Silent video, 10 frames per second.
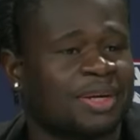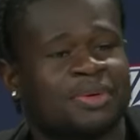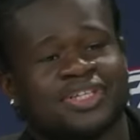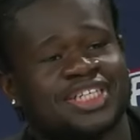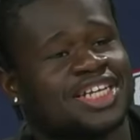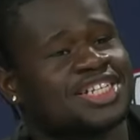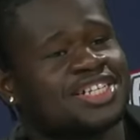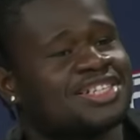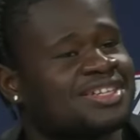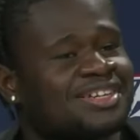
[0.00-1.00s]
Come on,
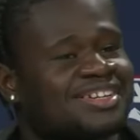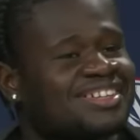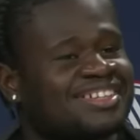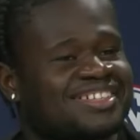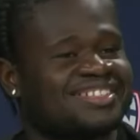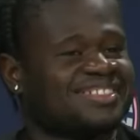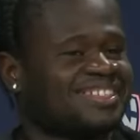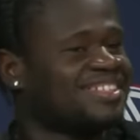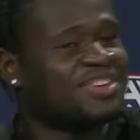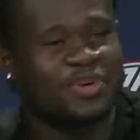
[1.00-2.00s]
Jason.
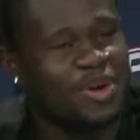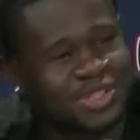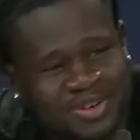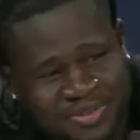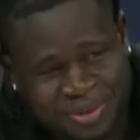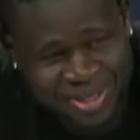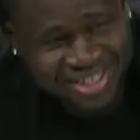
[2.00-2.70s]
No question for